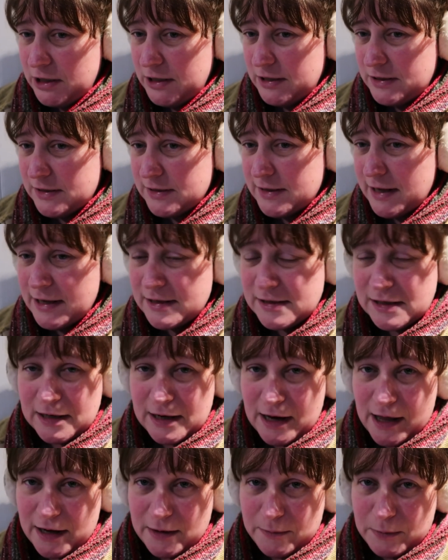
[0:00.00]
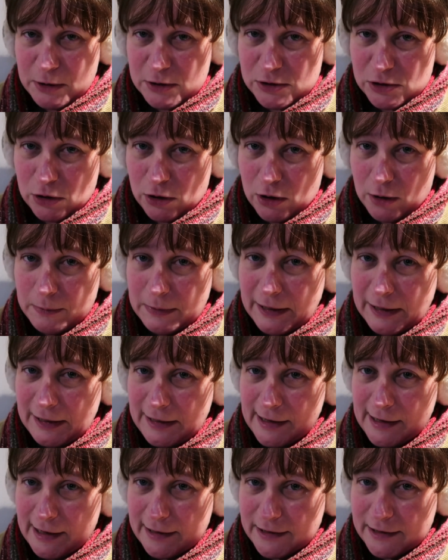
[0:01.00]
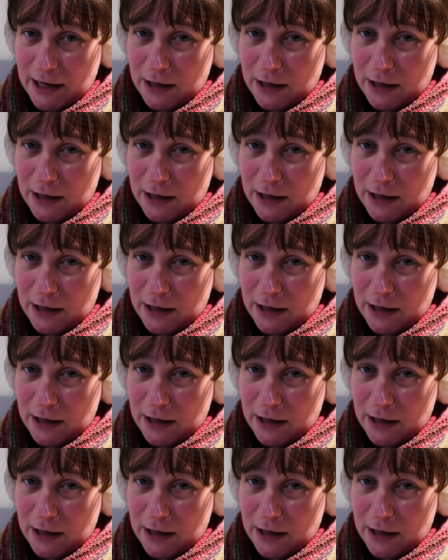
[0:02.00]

It's getting light but it's not completely light.